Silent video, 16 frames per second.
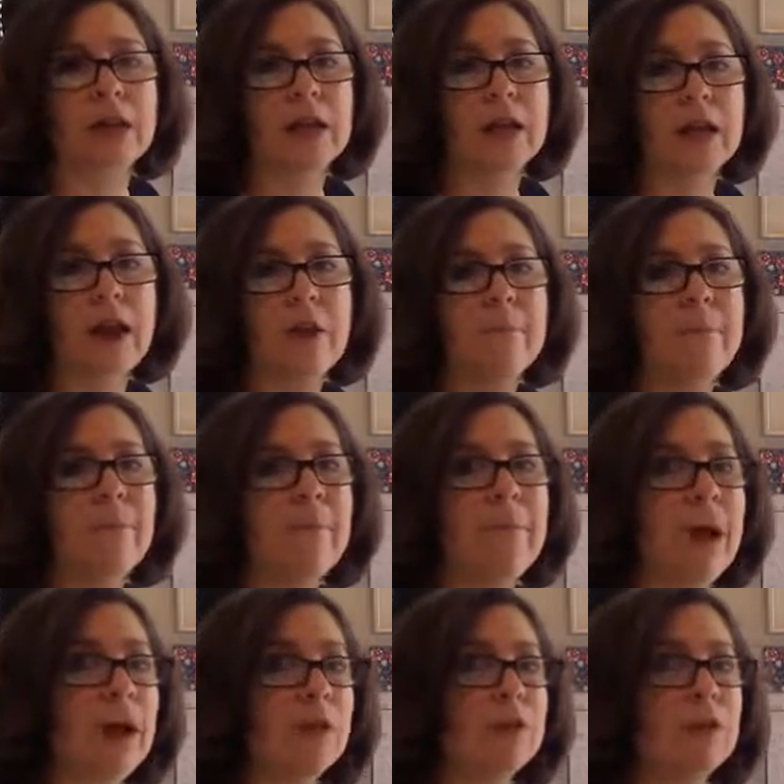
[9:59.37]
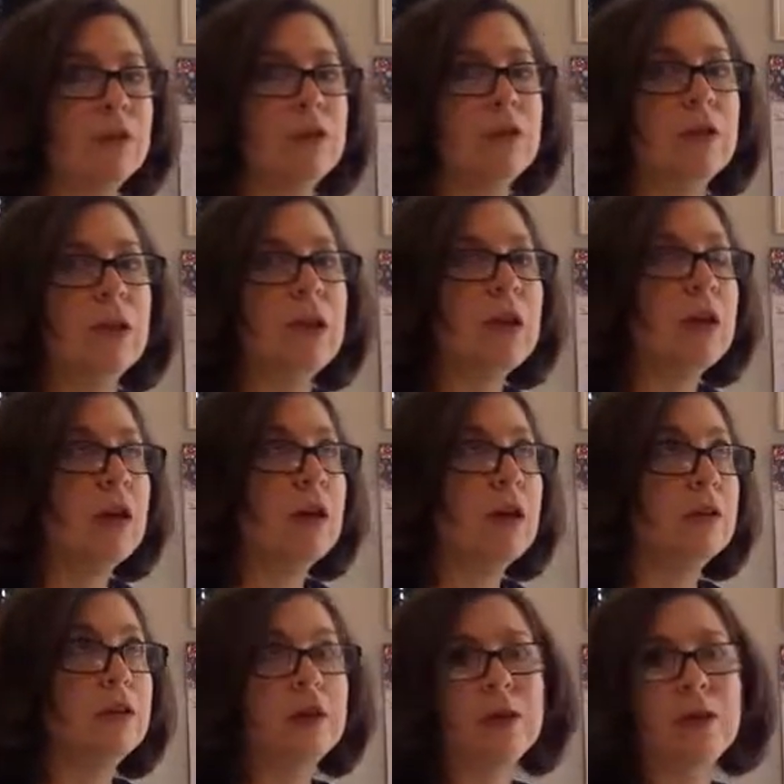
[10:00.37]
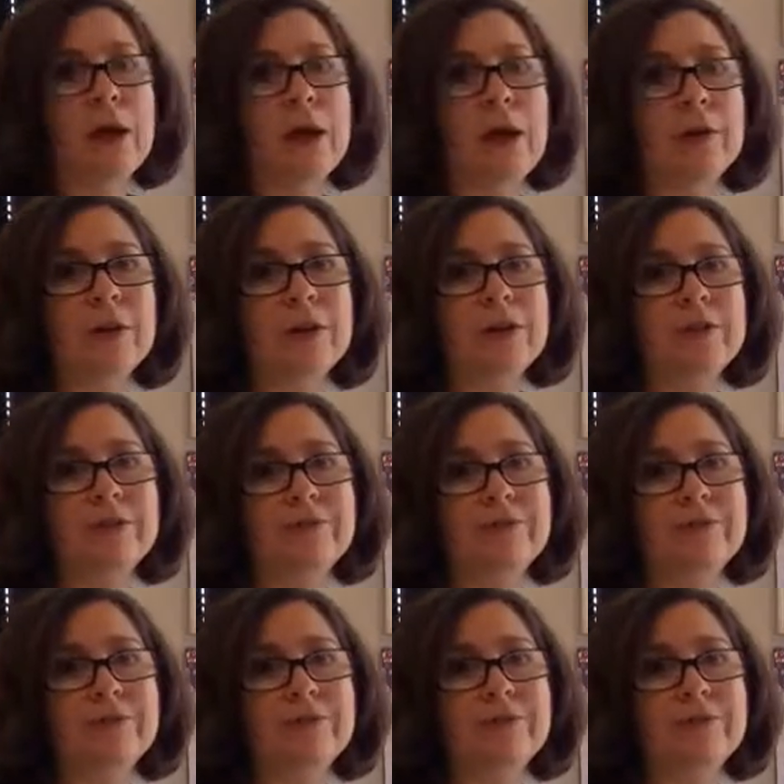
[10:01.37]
in about 2 hours